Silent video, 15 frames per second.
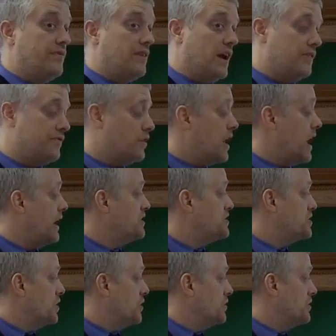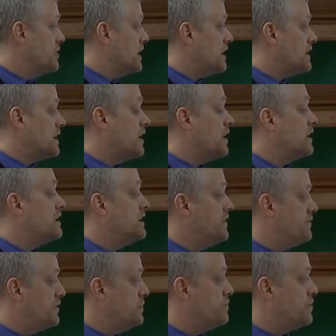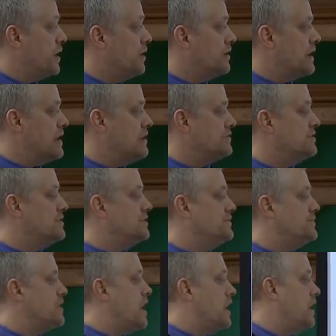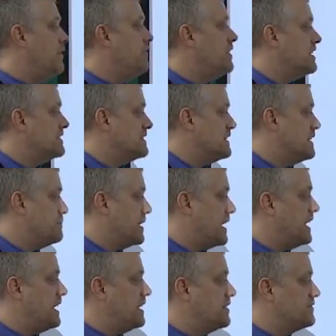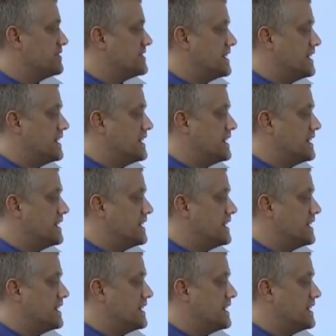Therefore, I show you that there are different pronouns. If it is in the beginning of the